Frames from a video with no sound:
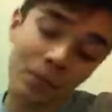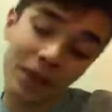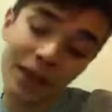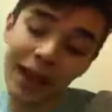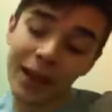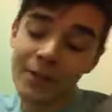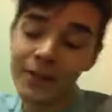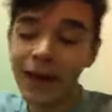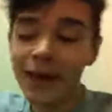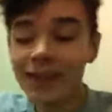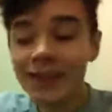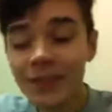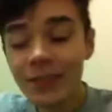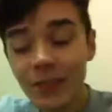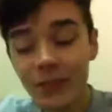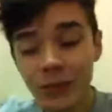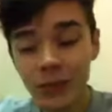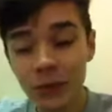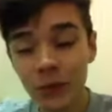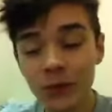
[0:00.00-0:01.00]
came back to
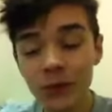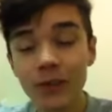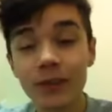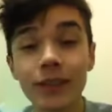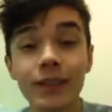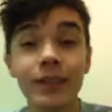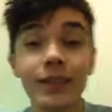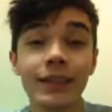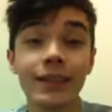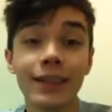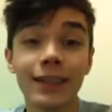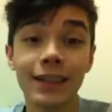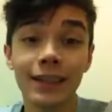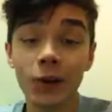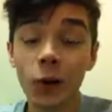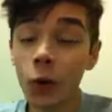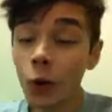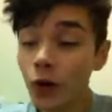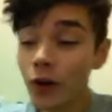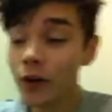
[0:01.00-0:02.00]
school,
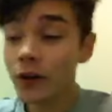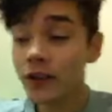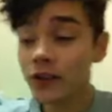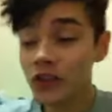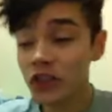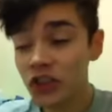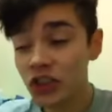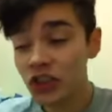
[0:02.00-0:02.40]
caught her